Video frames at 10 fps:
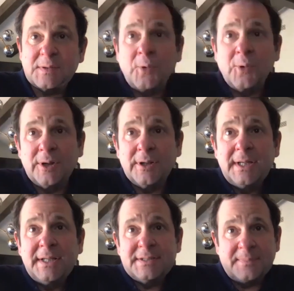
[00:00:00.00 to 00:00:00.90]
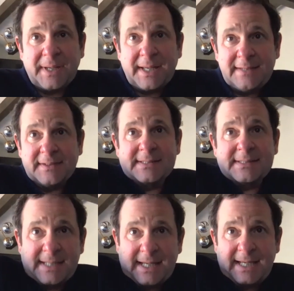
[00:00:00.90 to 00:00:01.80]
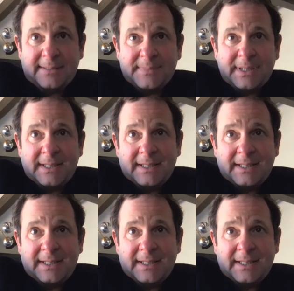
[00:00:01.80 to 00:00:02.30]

or to pay the same